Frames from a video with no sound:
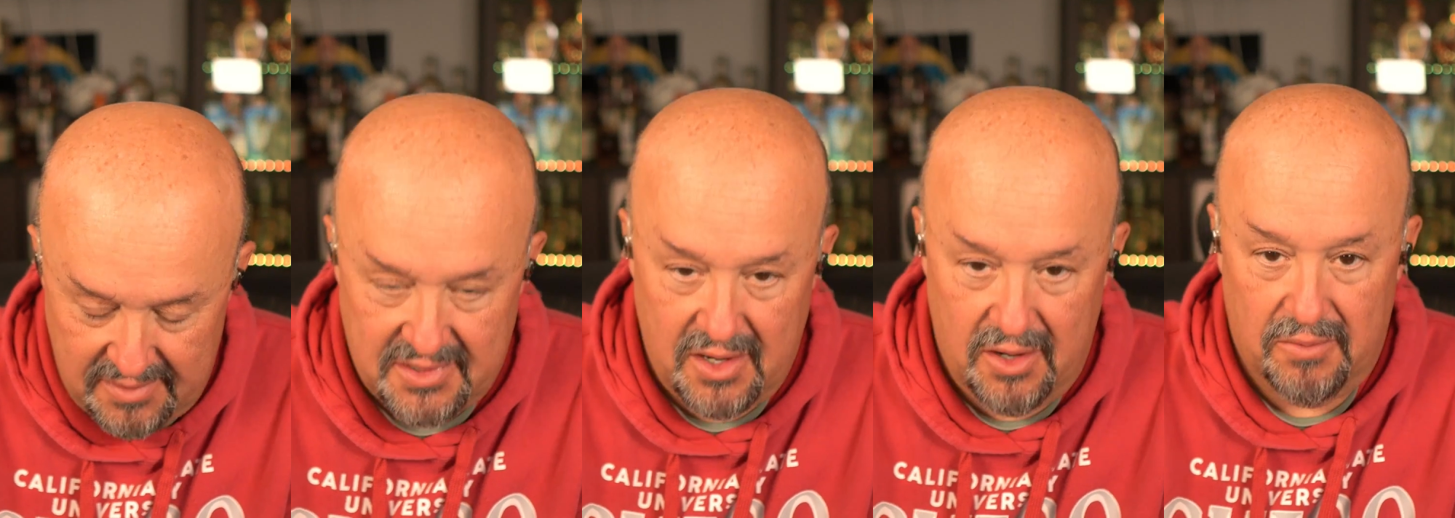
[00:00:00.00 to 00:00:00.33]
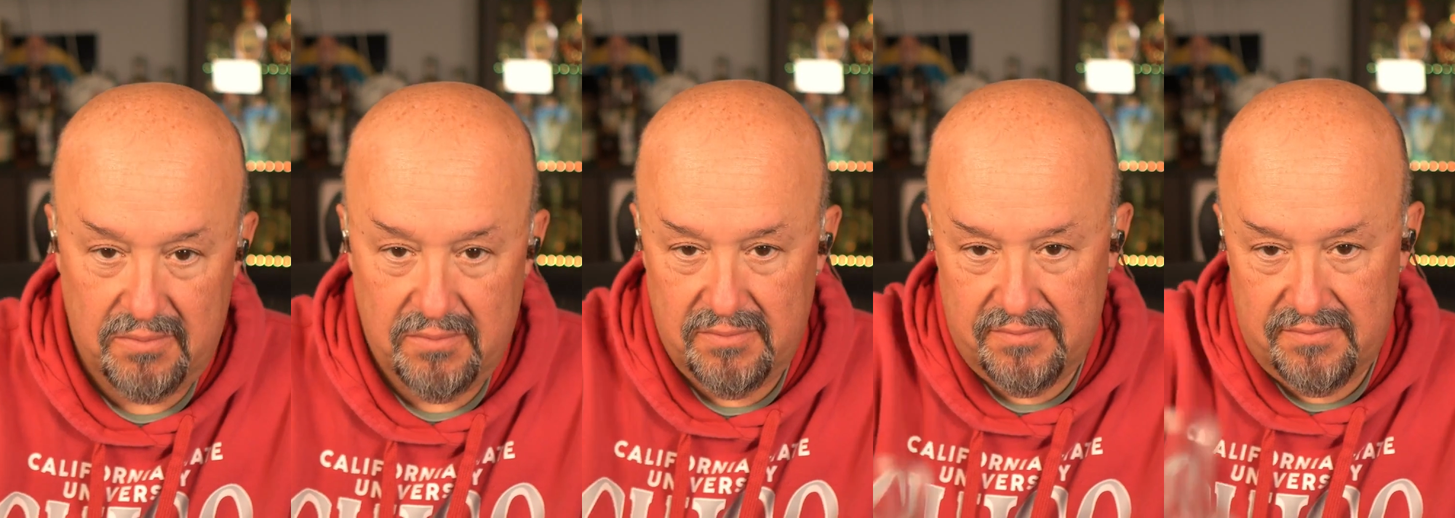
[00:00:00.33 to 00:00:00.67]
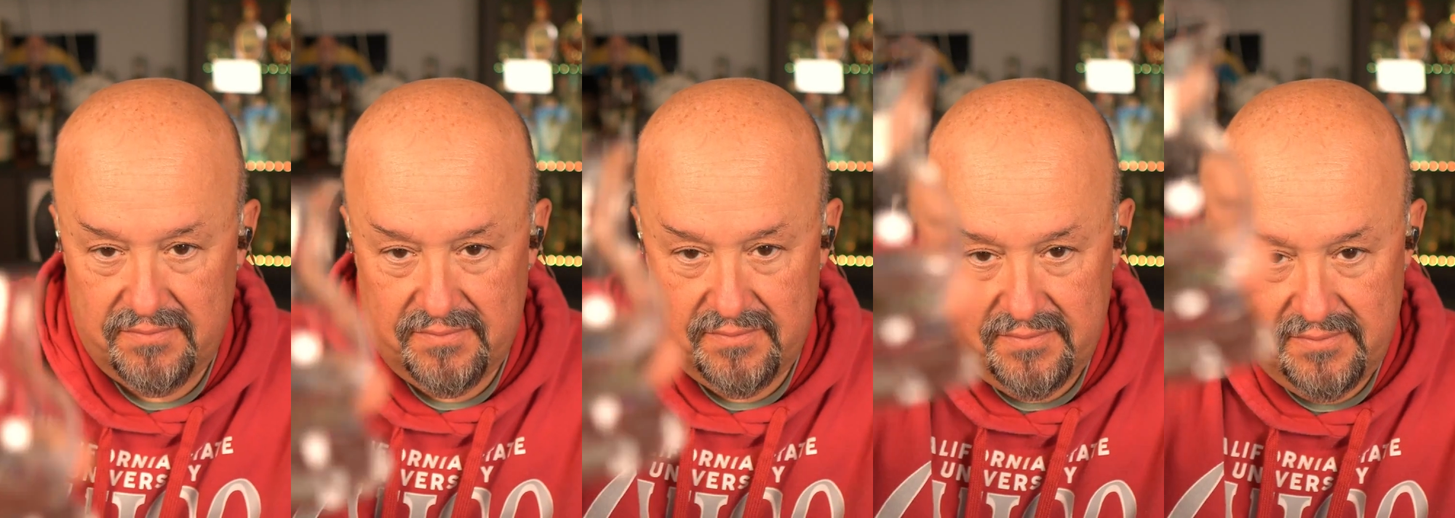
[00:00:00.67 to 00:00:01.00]
so
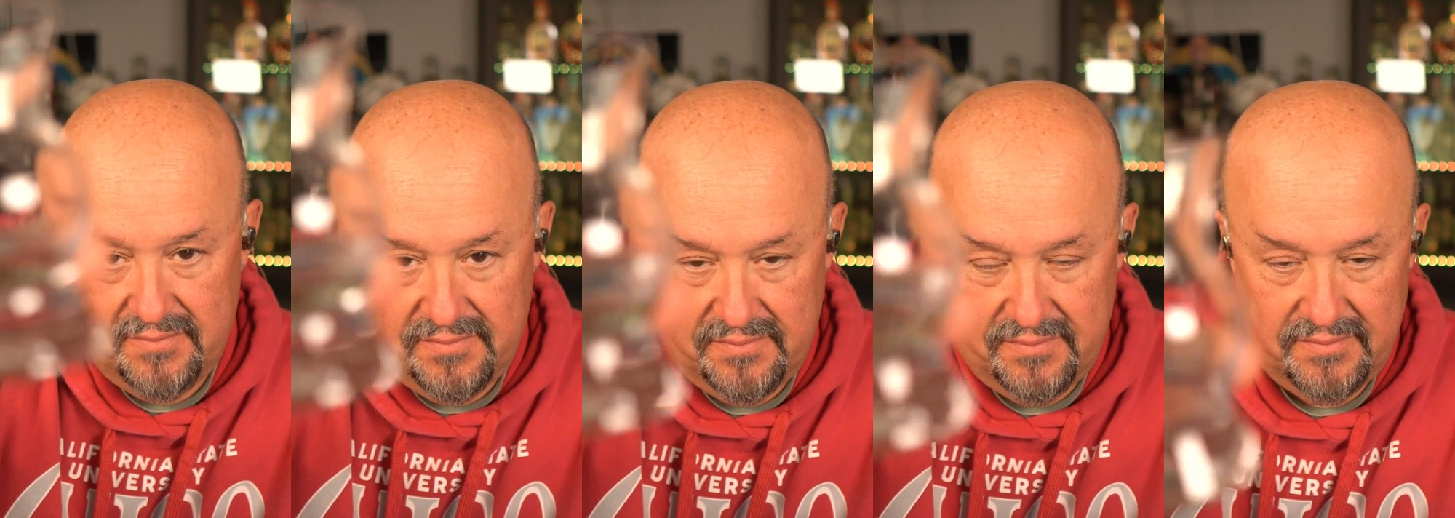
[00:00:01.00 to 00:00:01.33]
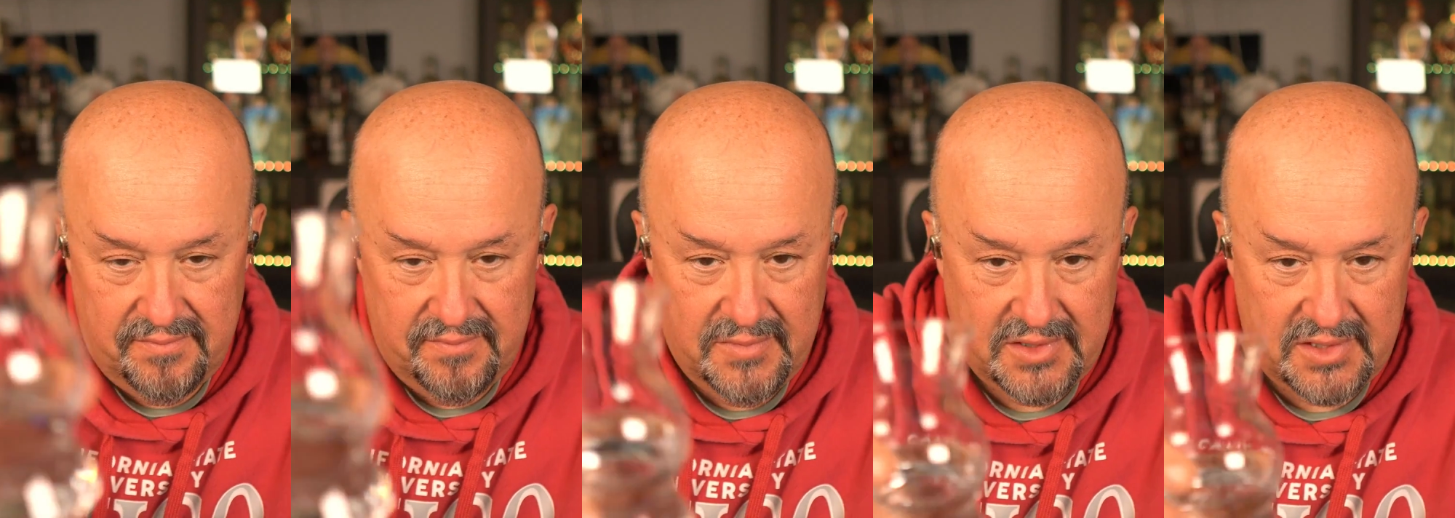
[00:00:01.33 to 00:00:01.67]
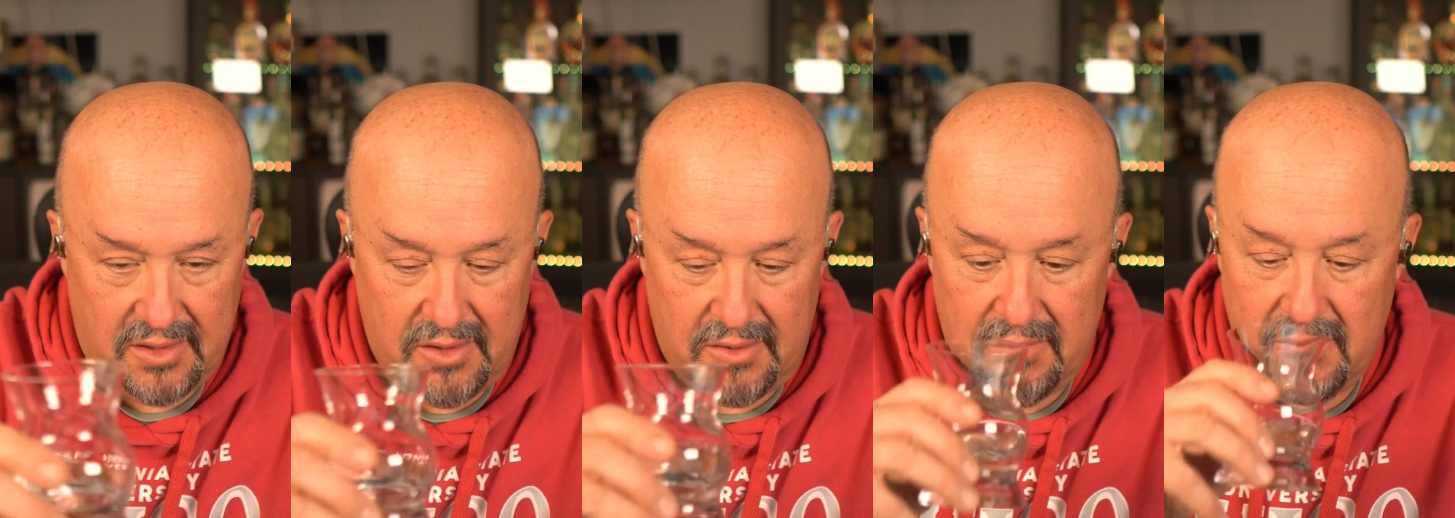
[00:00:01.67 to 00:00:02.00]

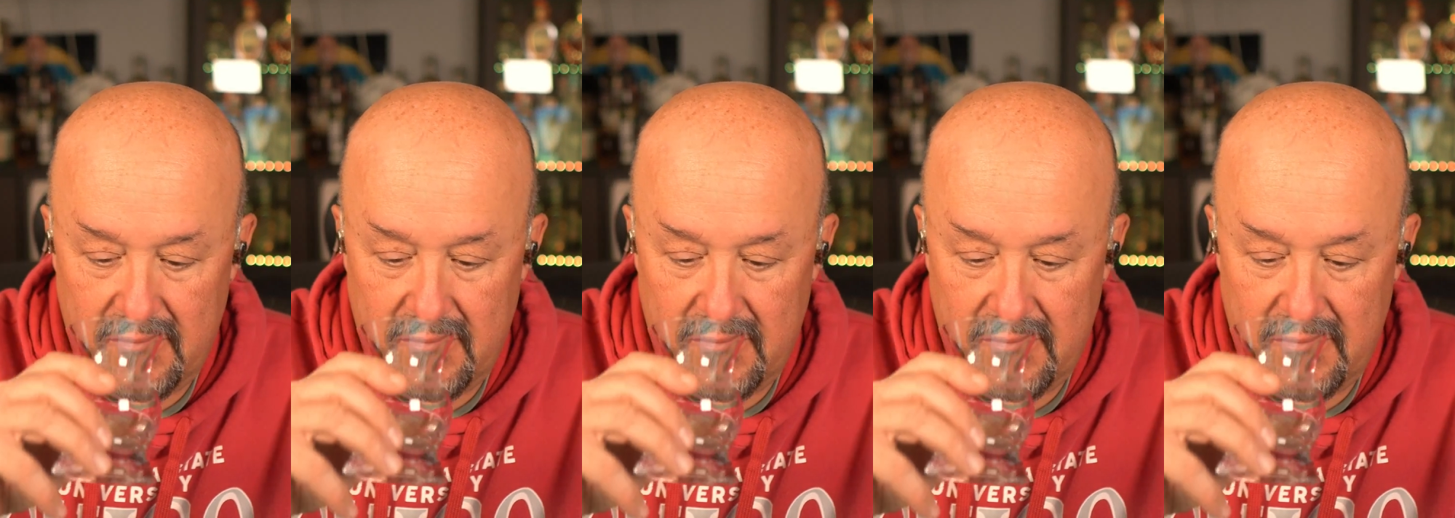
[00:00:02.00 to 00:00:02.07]
salud.